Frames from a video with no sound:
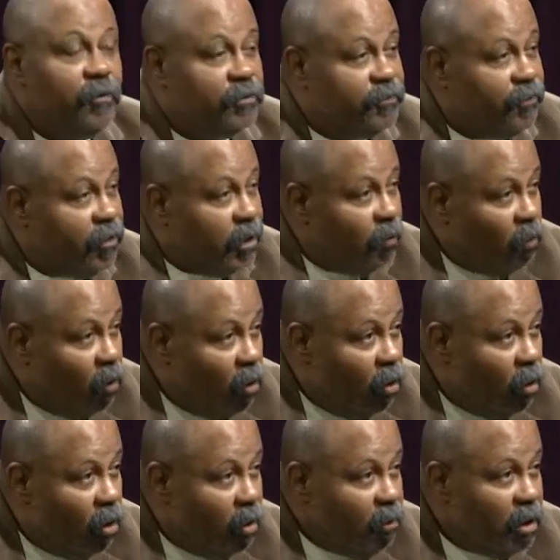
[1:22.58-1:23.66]
was very
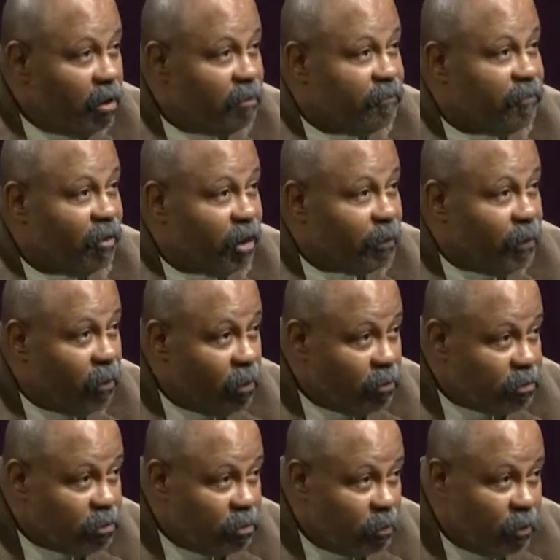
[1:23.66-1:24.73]
warm, very
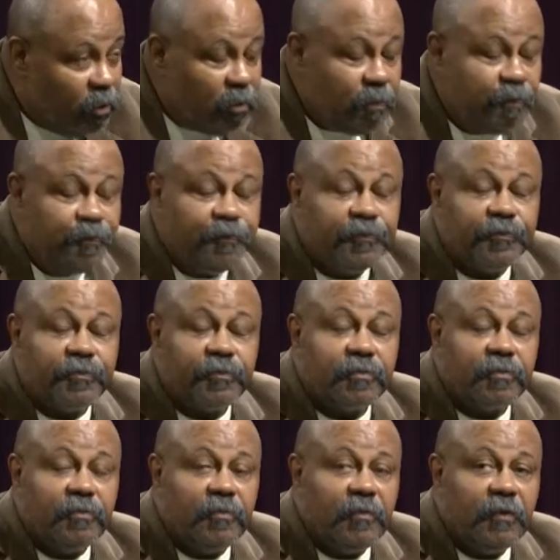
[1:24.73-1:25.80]
personable,
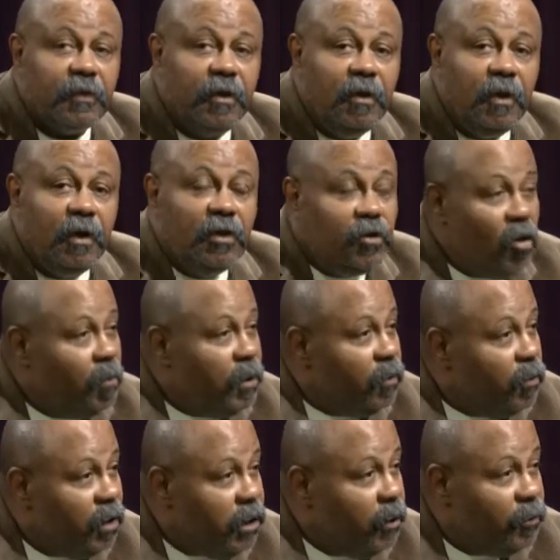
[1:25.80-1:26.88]
told me
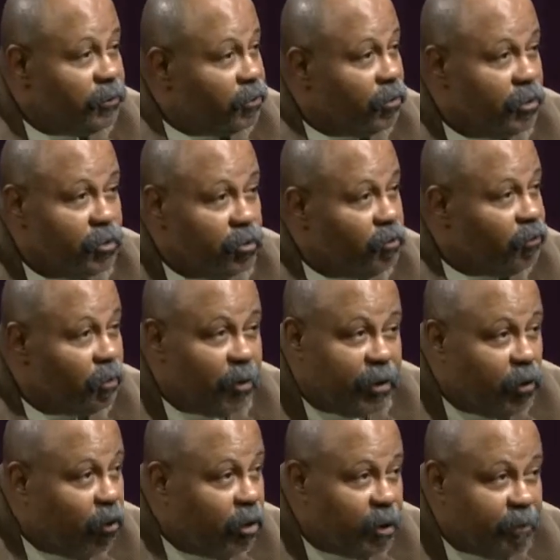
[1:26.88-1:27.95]
what he was going to do for
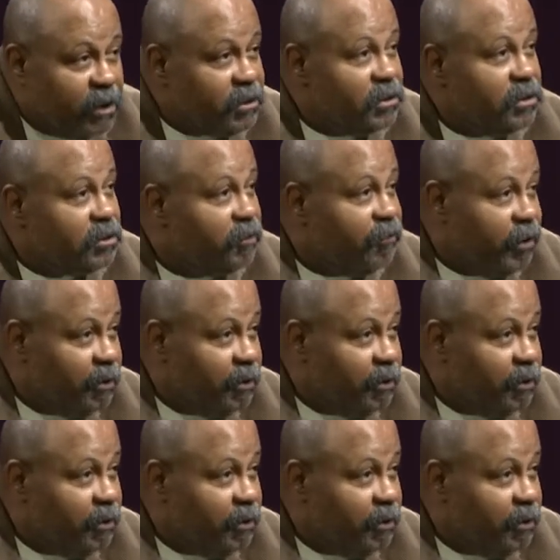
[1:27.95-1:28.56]
minority business if he